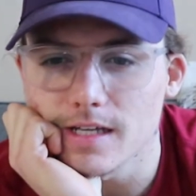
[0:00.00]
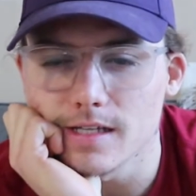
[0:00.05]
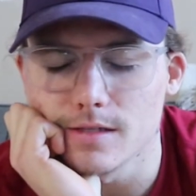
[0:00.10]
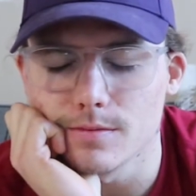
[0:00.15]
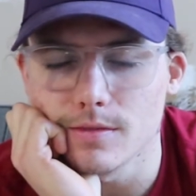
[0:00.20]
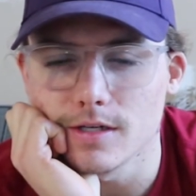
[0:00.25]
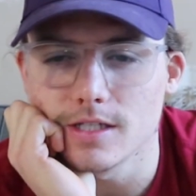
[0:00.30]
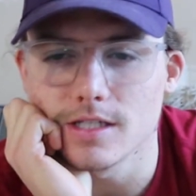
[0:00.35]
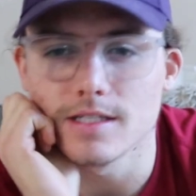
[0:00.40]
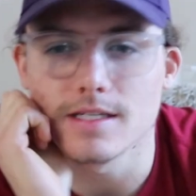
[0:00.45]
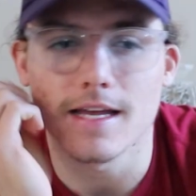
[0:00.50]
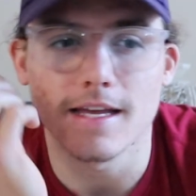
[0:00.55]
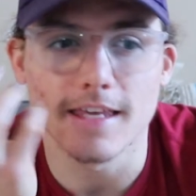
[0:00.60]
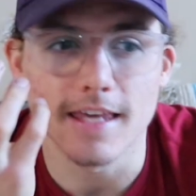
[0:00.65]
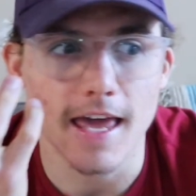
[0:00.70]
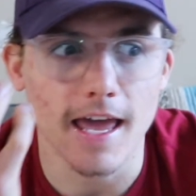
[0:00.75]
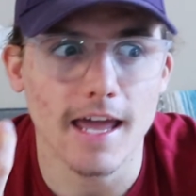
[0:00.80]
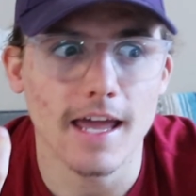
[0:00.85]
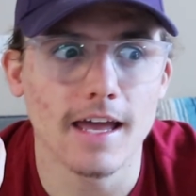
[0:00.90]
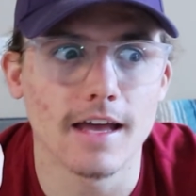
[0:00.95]
as much as
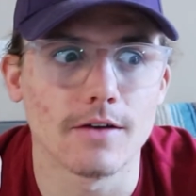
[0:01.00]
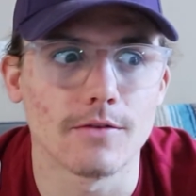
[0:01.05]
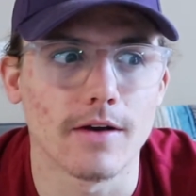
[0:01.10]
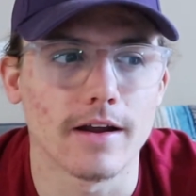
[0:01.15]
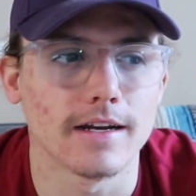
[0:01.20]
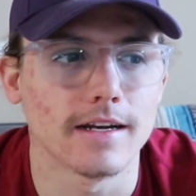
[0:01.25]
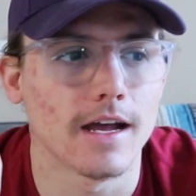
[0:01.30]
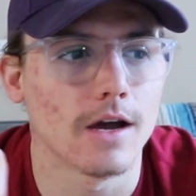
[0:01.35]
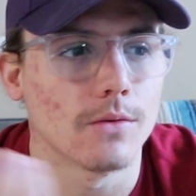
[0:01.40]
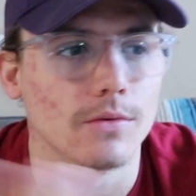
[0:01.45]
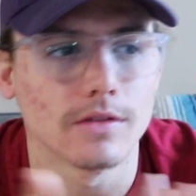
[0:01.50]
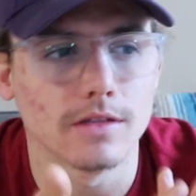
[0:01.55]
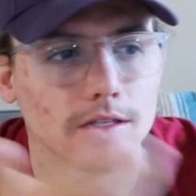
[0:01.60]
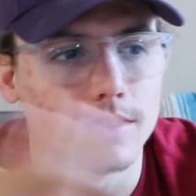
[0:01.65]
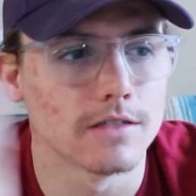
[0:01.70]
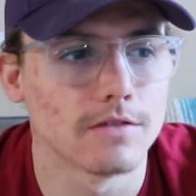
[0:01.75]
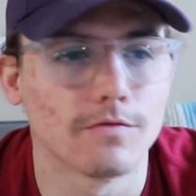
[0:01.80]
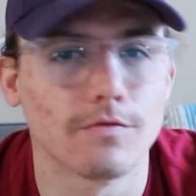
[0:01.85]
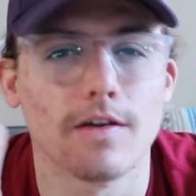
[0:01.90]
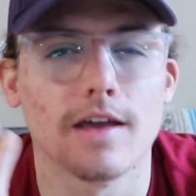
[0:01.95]
I can right now
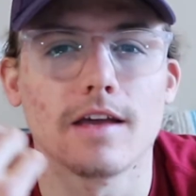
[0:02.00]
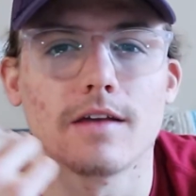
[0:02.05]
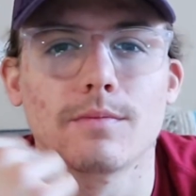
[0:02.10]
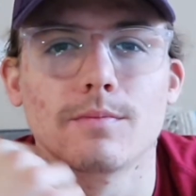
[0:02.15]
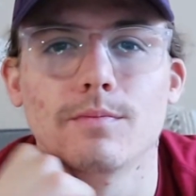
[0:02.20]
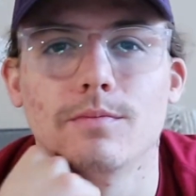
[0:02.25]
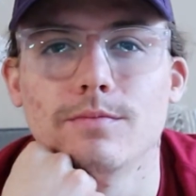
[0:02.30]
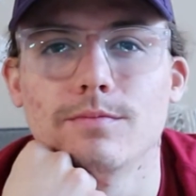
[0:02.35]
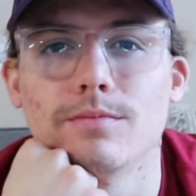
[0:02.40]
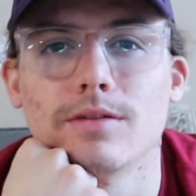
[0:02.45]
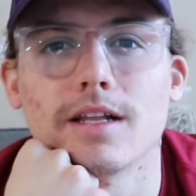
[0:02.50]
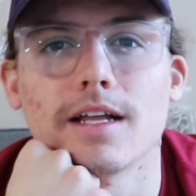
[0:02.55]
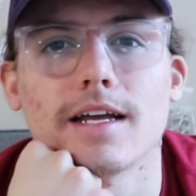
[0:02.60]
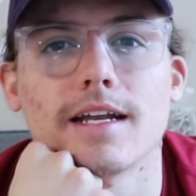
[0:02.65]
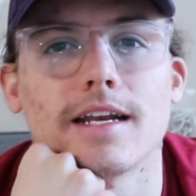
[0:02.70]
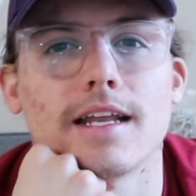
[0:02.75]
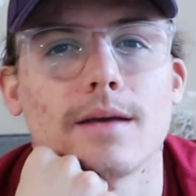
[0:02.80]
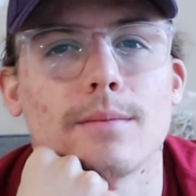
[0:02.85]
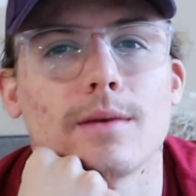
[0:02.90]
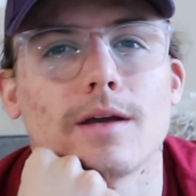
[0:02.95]
with this fake
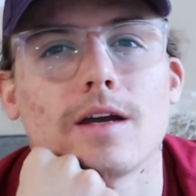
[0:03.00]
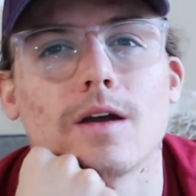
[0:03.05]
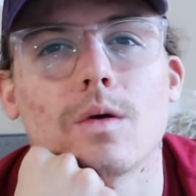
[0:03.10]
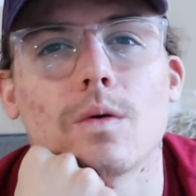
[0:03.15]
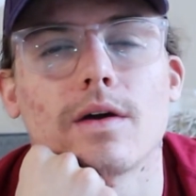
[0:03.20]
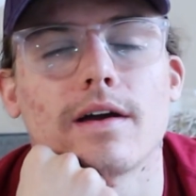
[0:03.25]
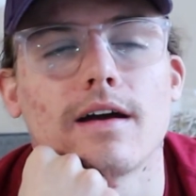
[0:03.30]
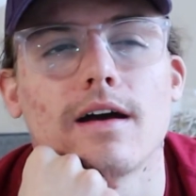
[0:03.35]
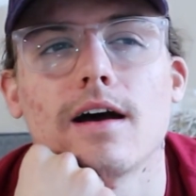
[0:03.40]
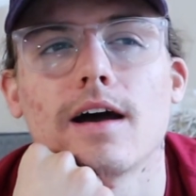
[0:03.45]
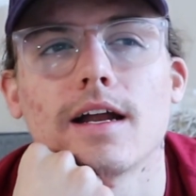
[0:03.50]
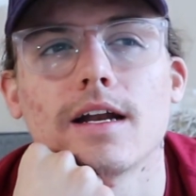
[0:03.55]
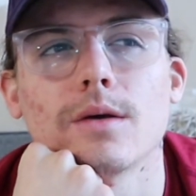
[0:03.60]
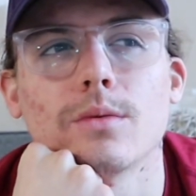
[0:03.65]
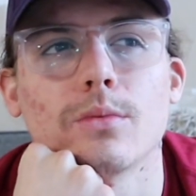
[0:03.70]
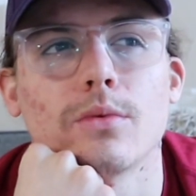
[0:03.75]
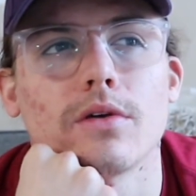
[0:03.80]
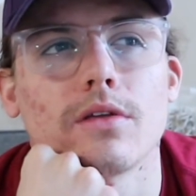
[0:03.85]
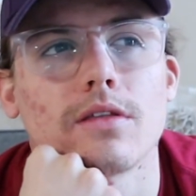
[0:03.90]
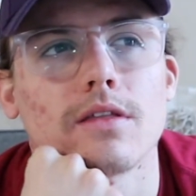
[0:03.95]
pandemic going
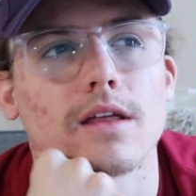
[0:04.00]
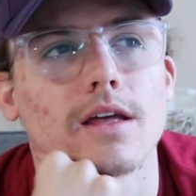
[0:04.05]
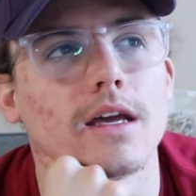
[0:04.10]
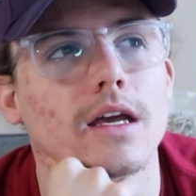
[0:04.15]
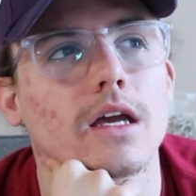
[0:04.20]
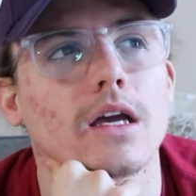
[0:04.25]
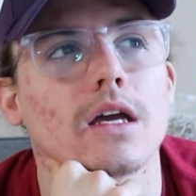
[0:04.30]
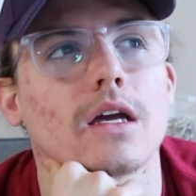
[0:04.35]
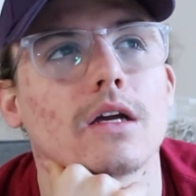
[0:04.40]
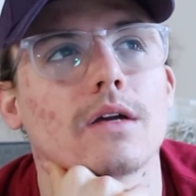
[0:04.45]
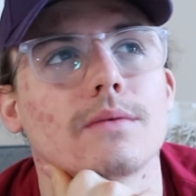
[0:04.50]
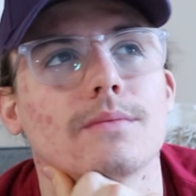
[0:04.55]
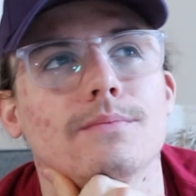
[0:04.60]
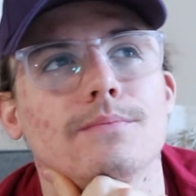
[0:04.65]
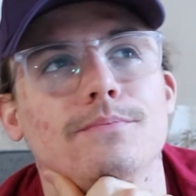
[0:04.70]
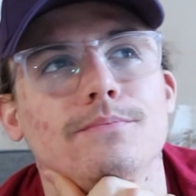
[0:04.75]
on, and with like